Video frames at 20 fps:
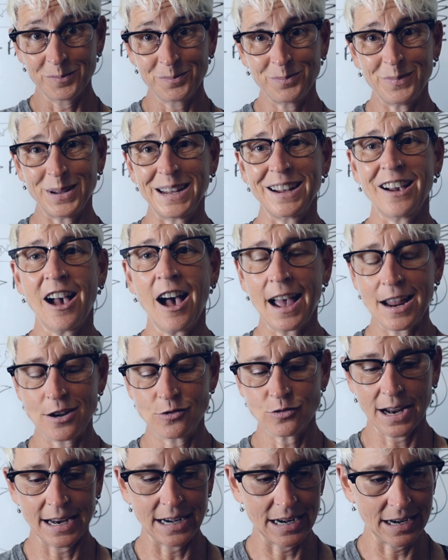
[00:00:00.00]
Being
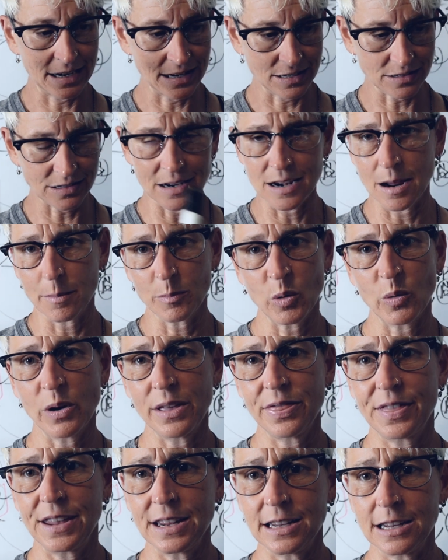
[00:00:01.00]
hydrated is the number
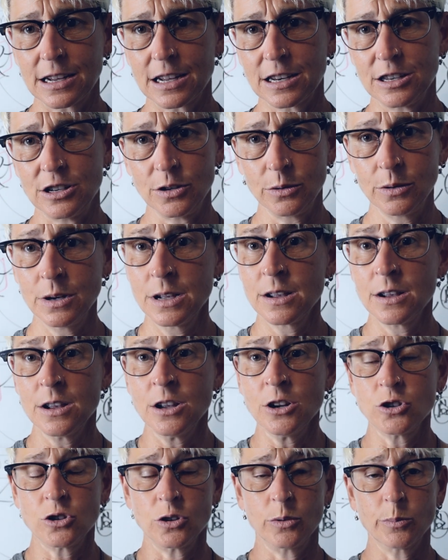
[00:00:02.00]
one thing you can do
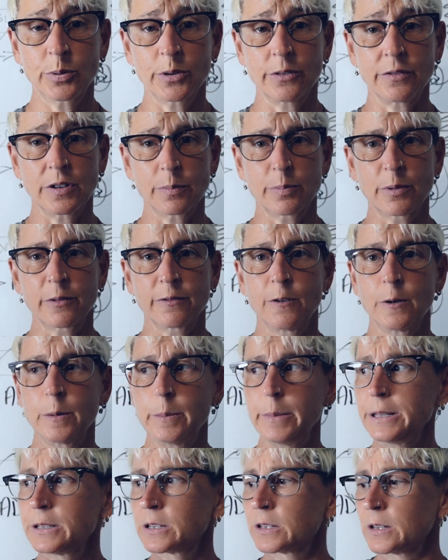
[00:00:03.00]
to improve your performance.